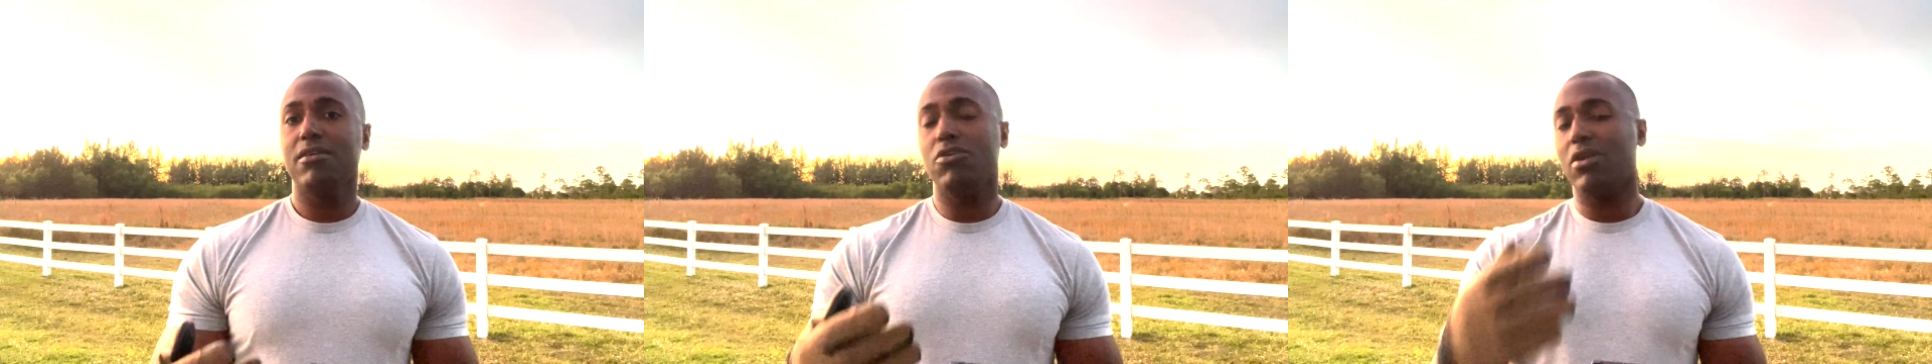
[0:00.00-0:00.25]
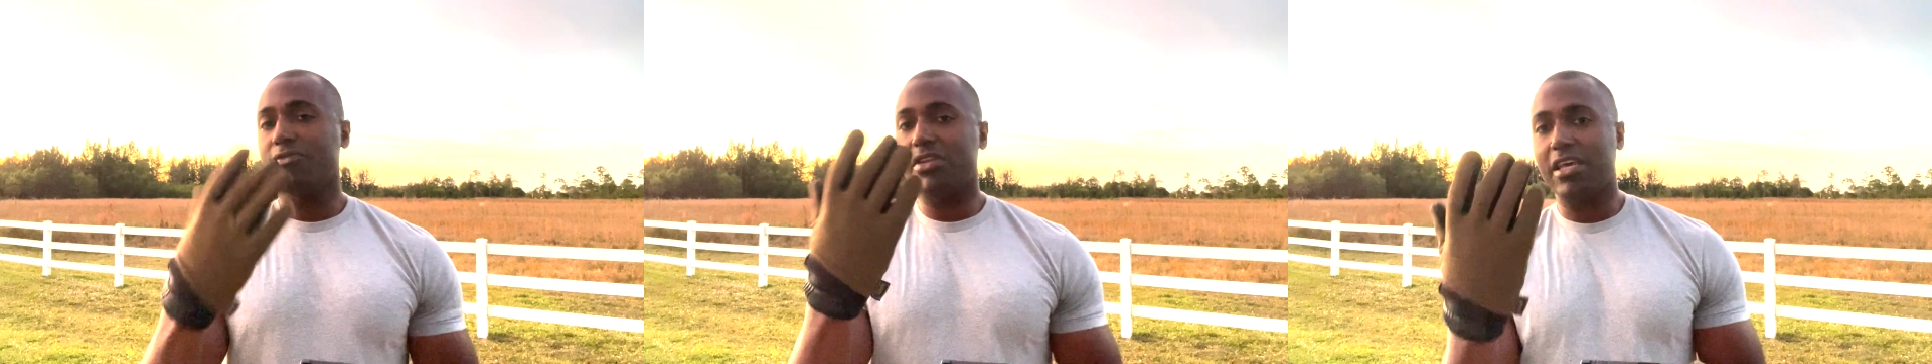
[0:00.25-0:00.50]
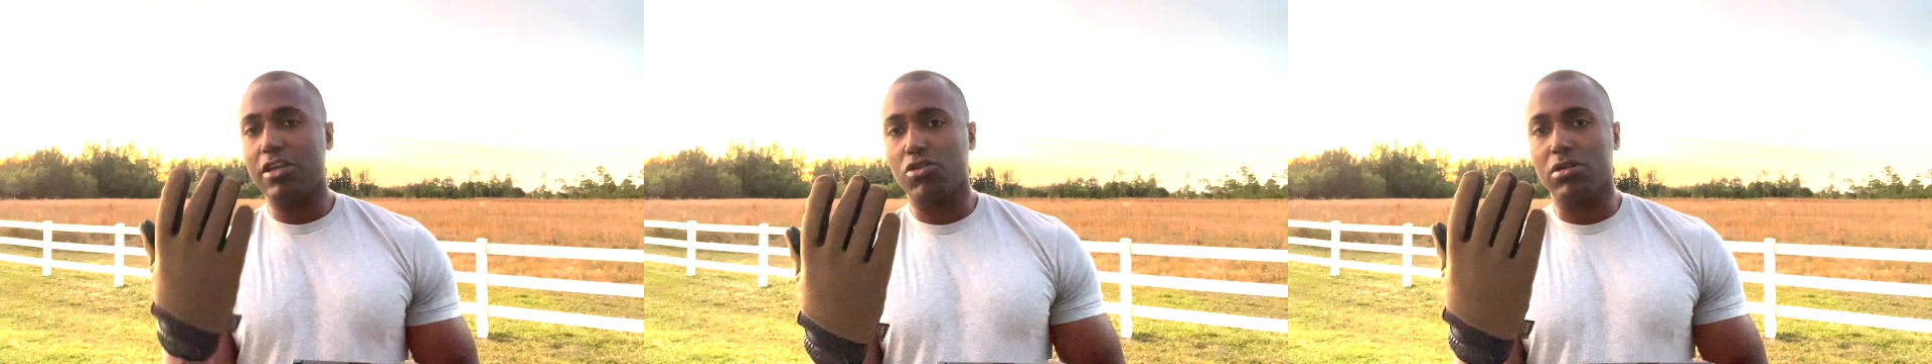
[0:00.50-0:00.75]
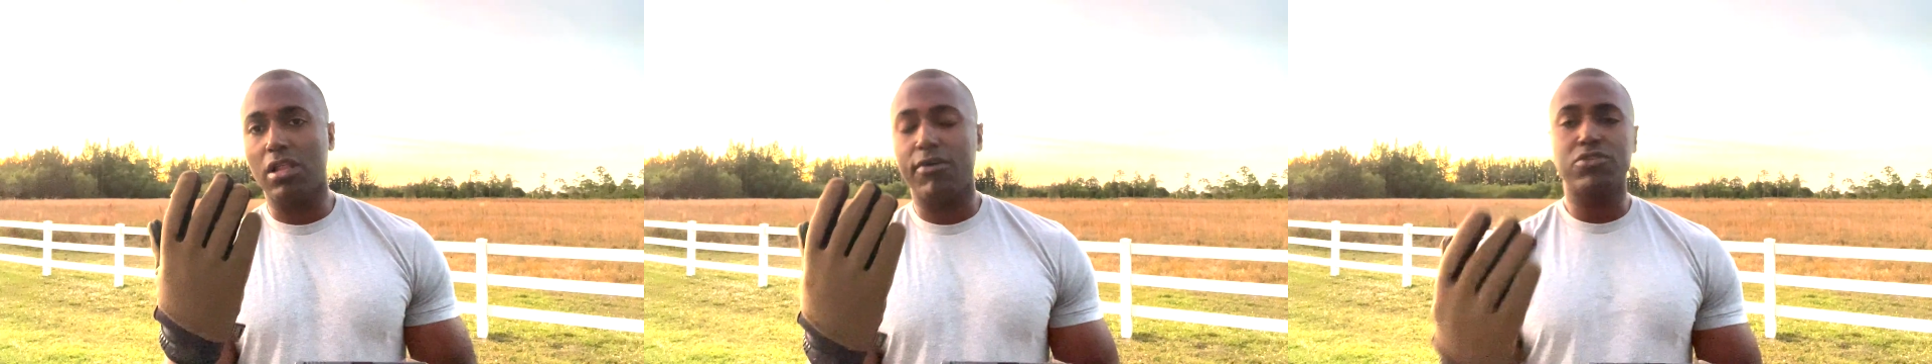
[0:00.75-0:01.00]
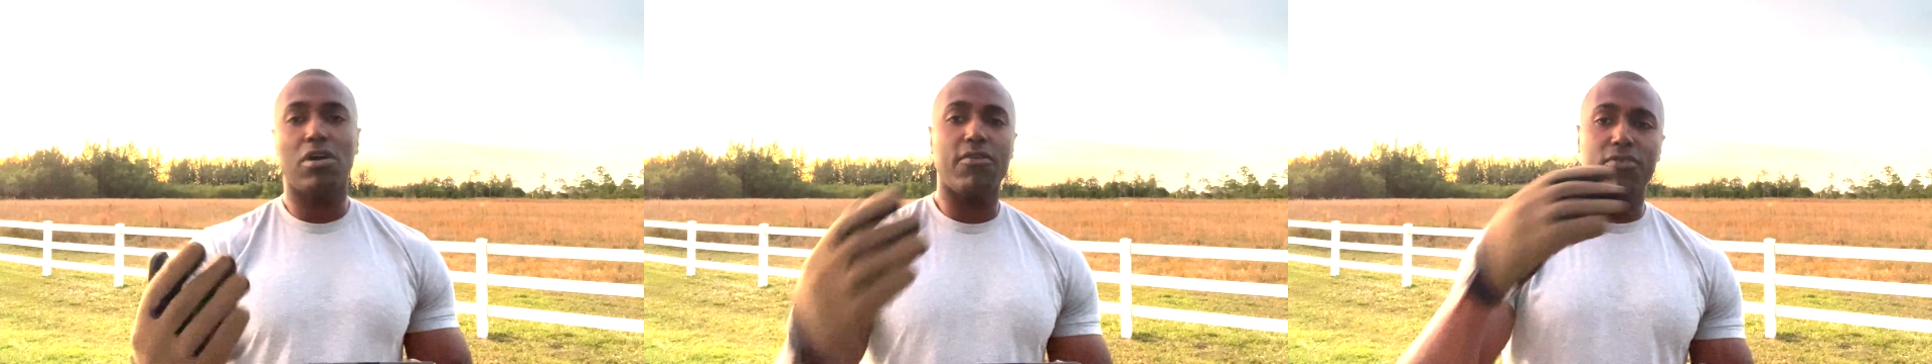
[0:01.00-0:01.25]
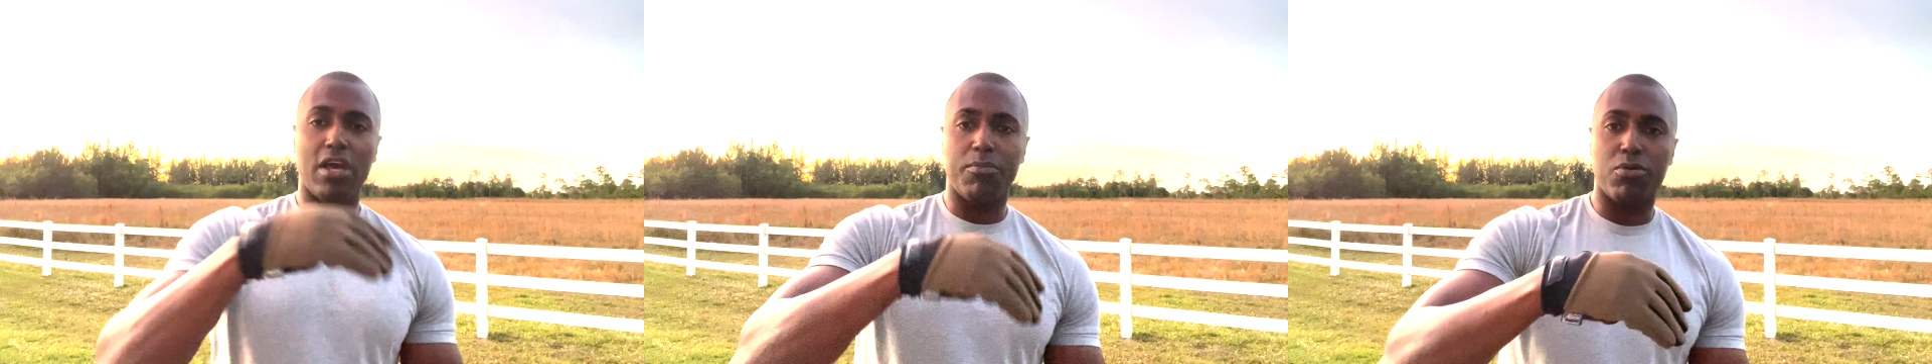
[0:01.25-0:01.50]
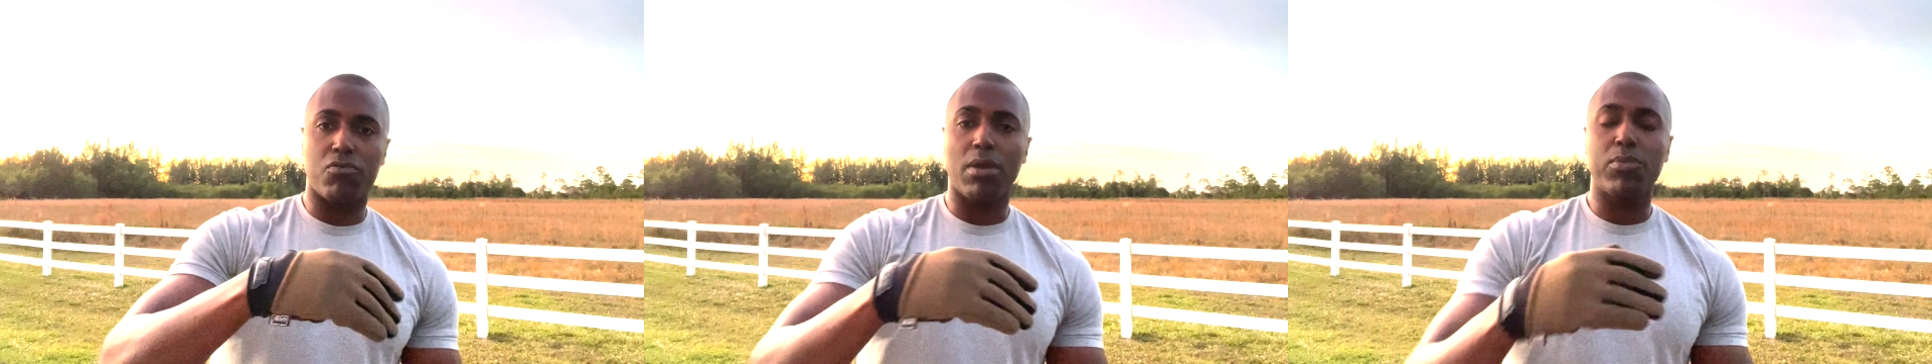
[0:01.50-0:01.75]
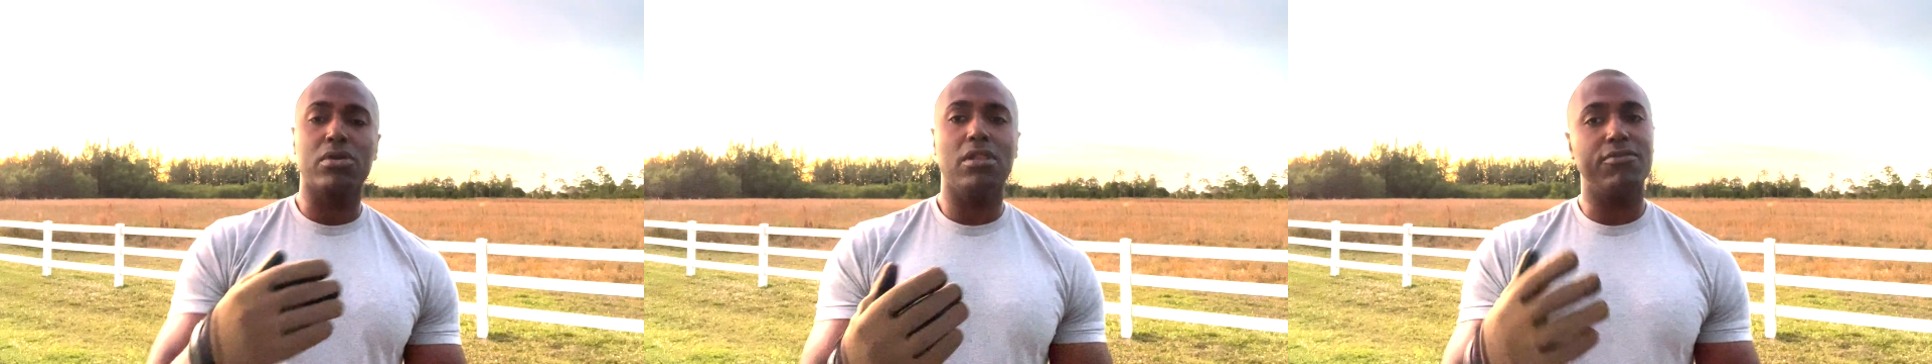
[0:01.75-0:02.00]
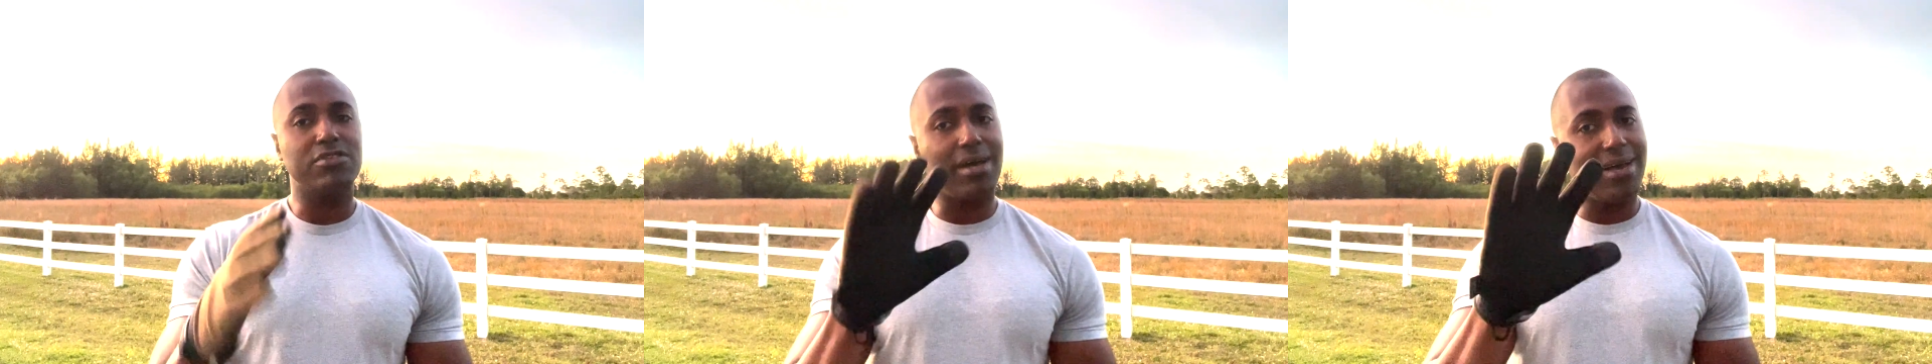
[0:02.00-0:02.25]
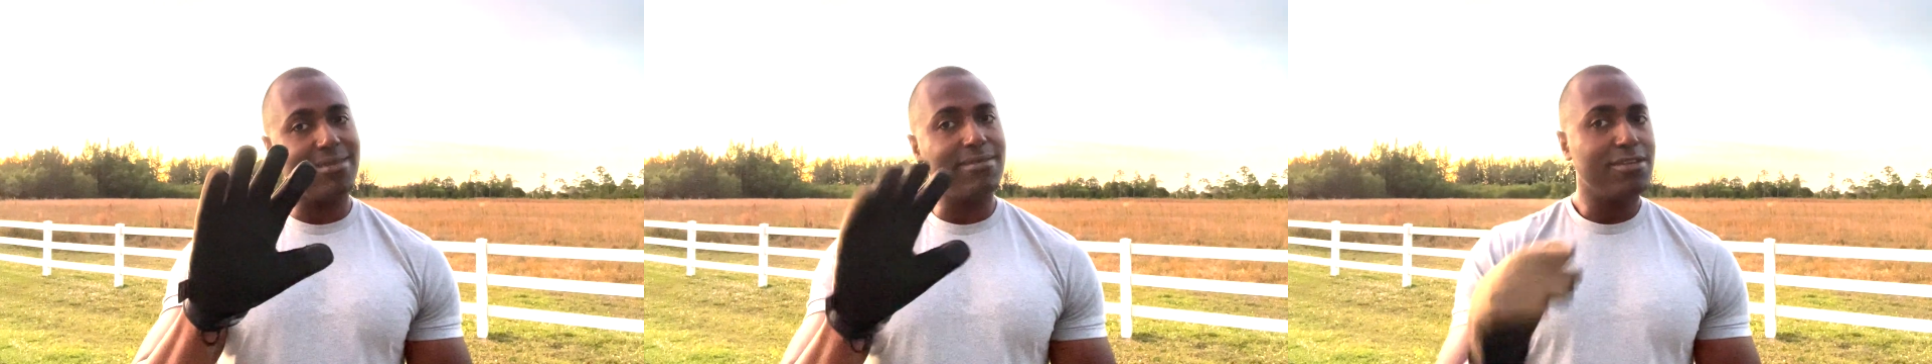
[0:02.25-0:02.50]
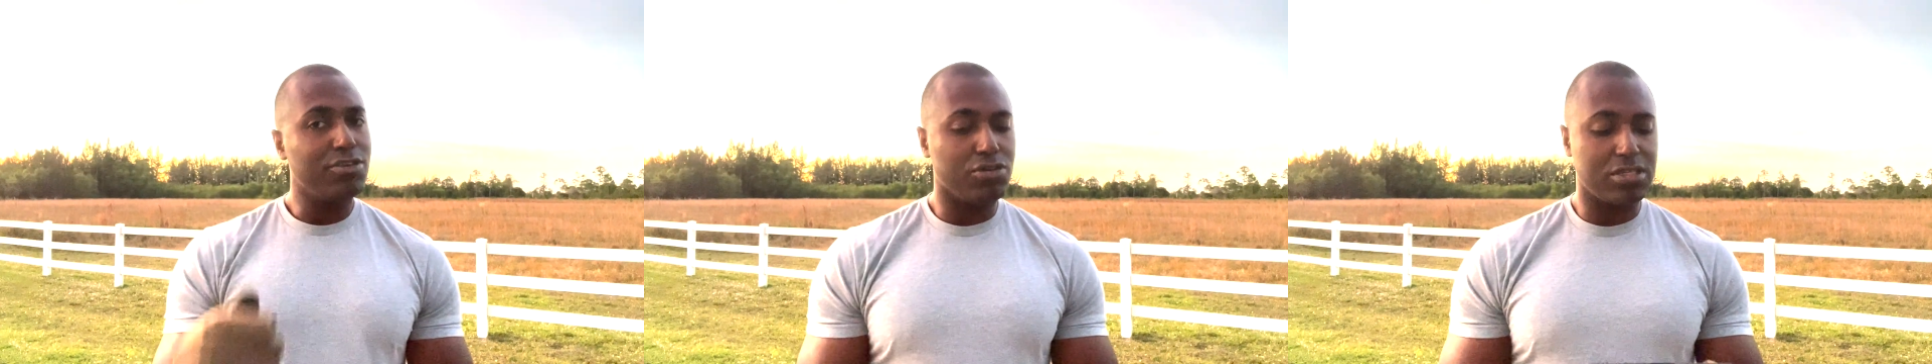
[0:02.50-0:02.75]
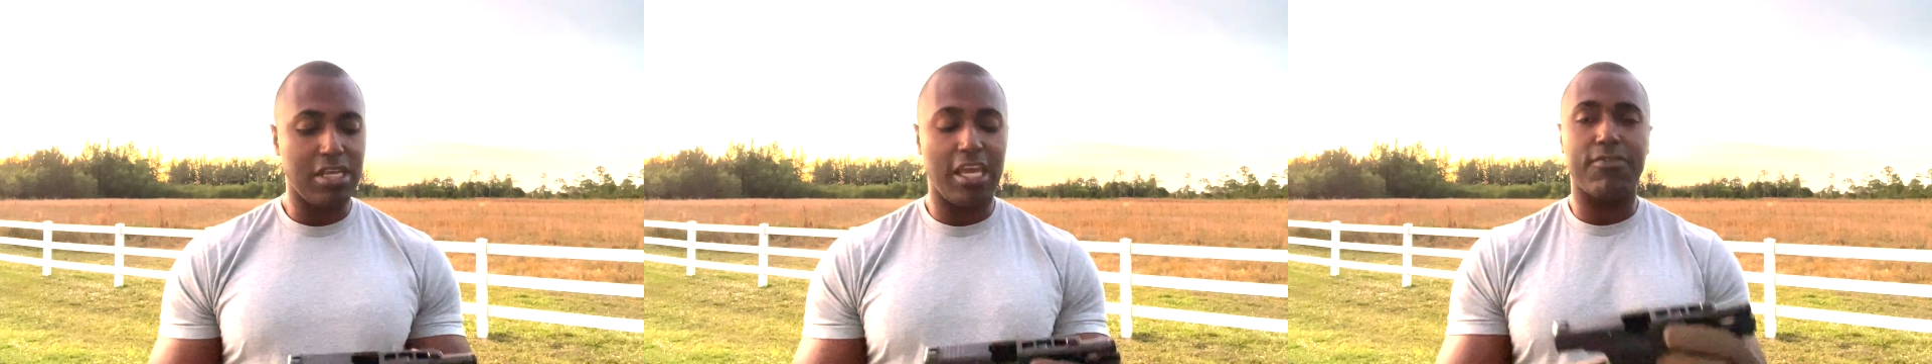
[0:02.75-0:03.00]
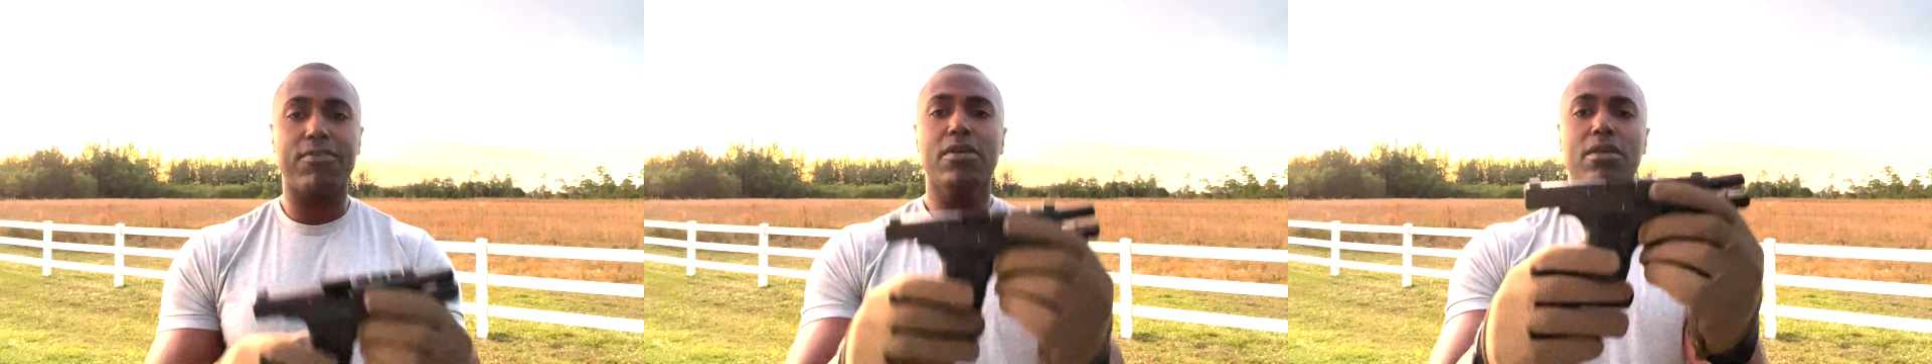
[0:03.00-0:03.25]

You don't have to take your gloves off and now put rubber gloves on. You're safe.